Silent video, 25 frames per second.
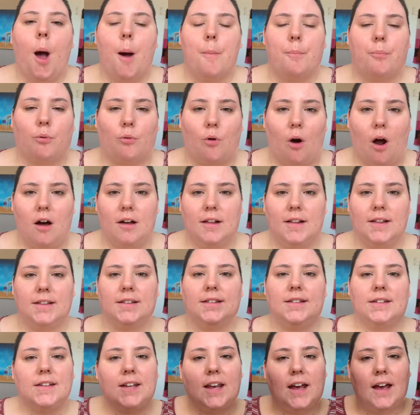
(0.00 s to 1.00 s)

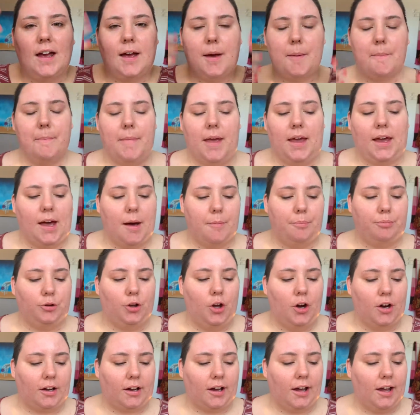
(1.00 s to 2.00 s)
bronze makeup
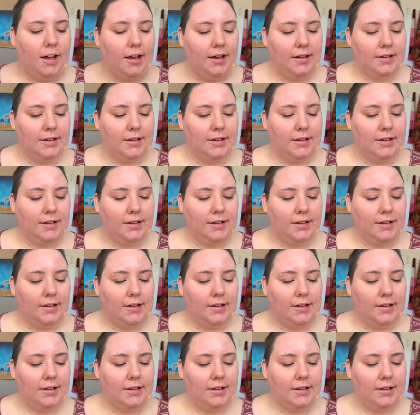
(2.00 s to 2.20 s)
look